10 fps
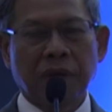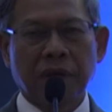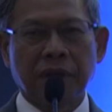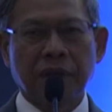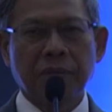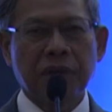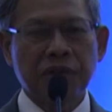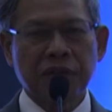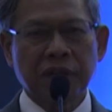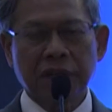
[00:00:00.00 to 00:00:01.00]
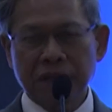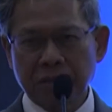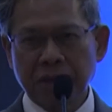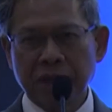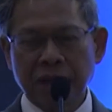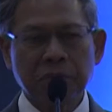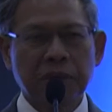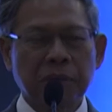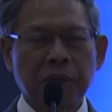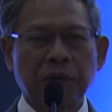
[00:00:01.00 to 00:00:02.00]
uh, that Malaysia, my
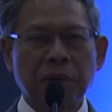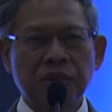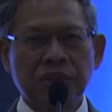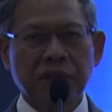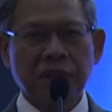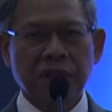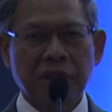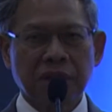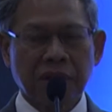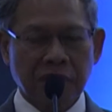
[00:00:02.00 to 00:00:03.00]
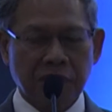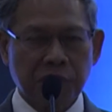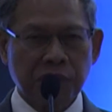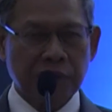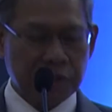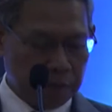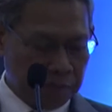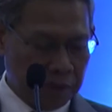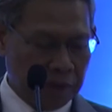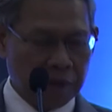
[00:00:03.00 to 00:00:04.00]
government, my Prime Minister, uh, Tun Najib,
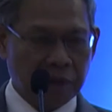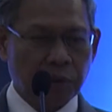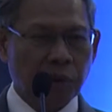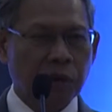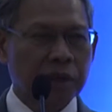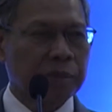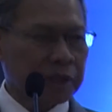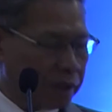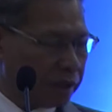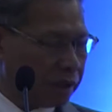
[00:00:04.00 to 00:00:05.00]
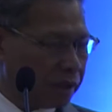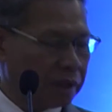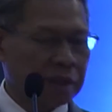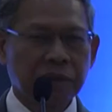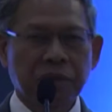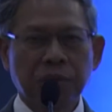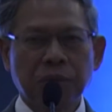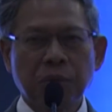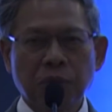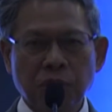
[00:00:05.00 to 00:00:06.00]
we all committed uh, to
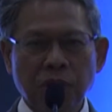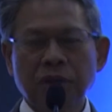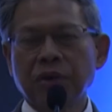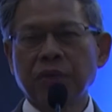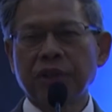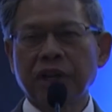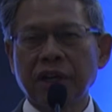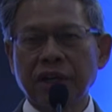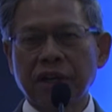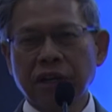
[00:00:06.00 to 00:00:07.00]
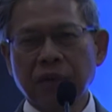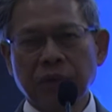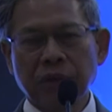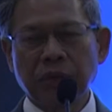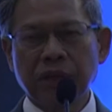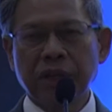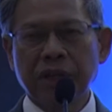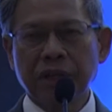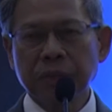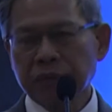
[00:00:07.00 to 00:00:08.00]
do more with Telangana, with, with
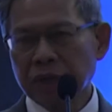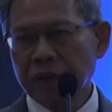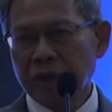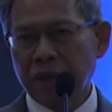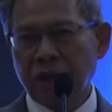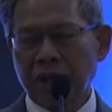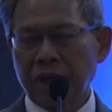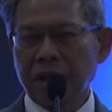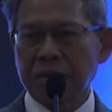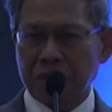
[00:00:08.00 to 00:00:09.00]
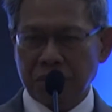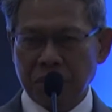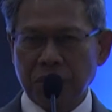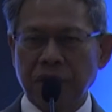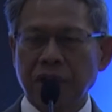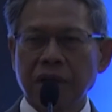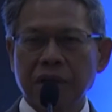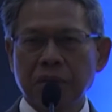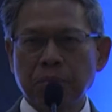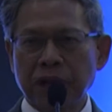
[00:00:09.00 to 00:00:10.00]
India. Uh, we
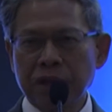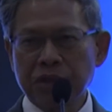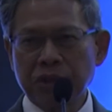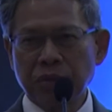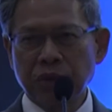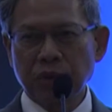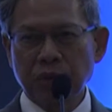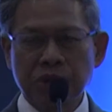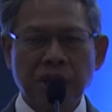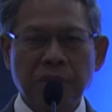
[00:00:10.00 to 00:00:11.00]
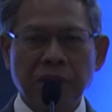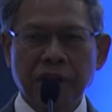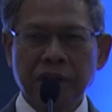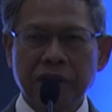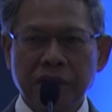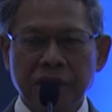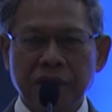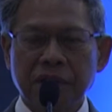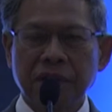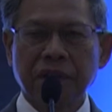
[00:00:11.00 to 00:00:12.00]
are in partnership with you, G M R,
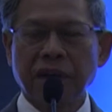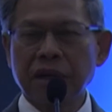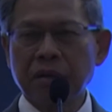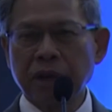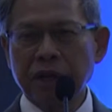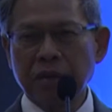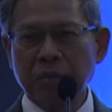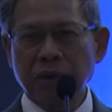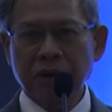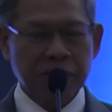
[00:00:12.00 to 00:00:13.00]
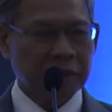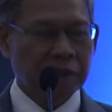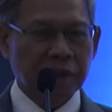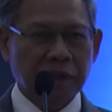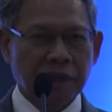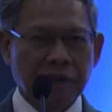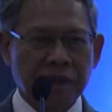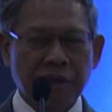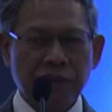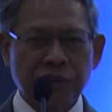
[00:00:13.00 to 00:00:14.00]
in the Hyderabad airport. Uh,
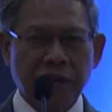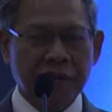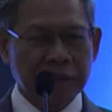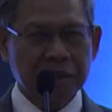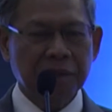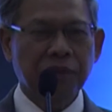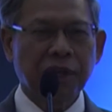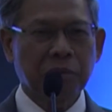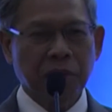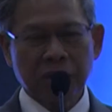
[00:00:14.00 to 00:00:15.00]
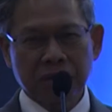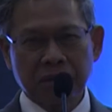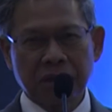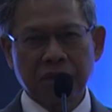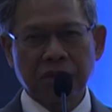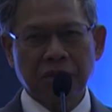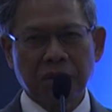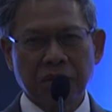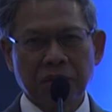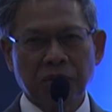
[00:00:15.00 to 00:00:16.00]
the design of the airport uh, uh,
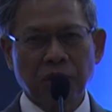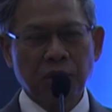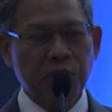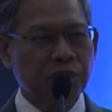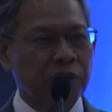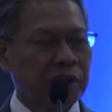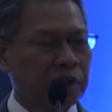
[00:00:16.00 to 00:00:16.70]
follows very